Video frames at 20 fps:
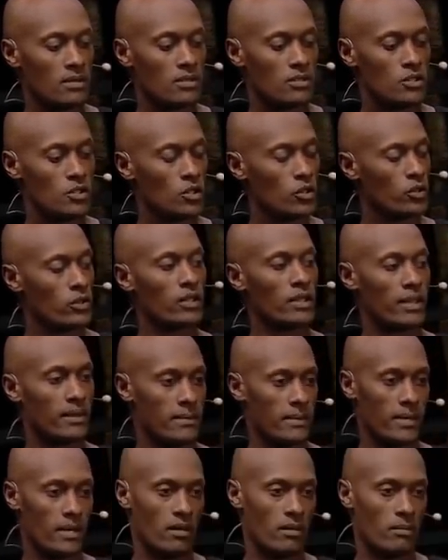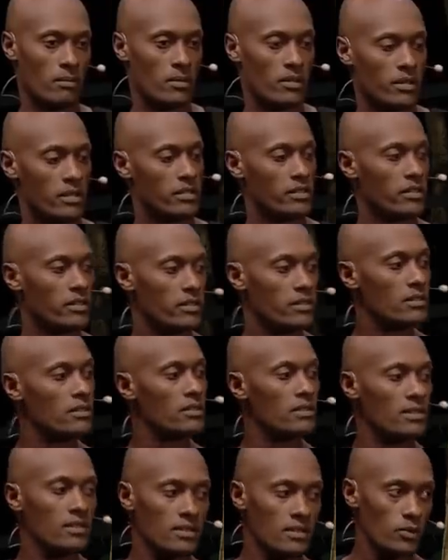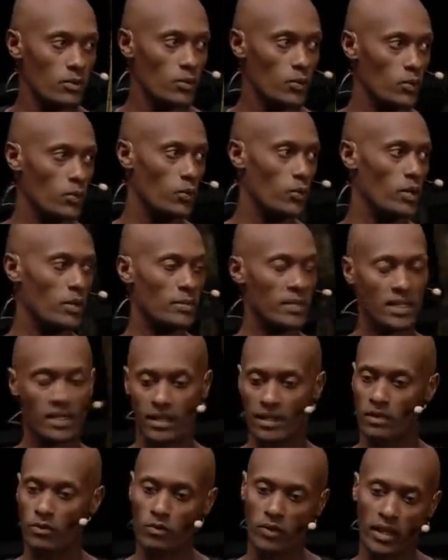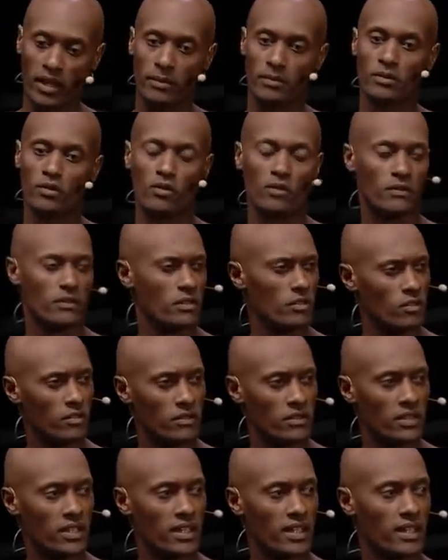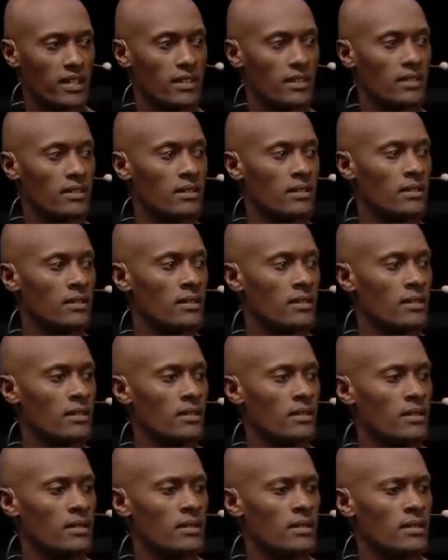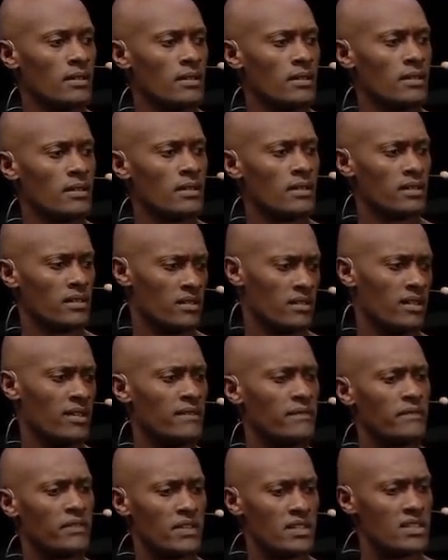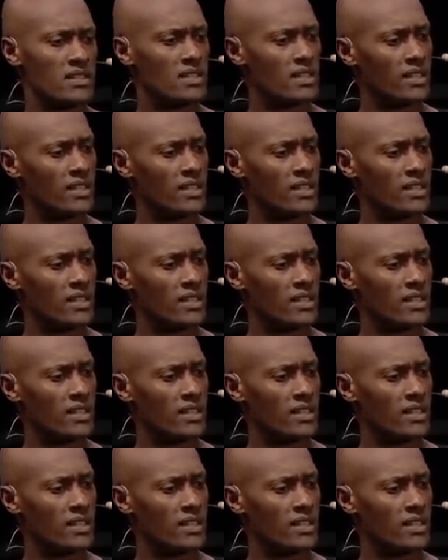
children get murdered, women get raped over and over again, little infants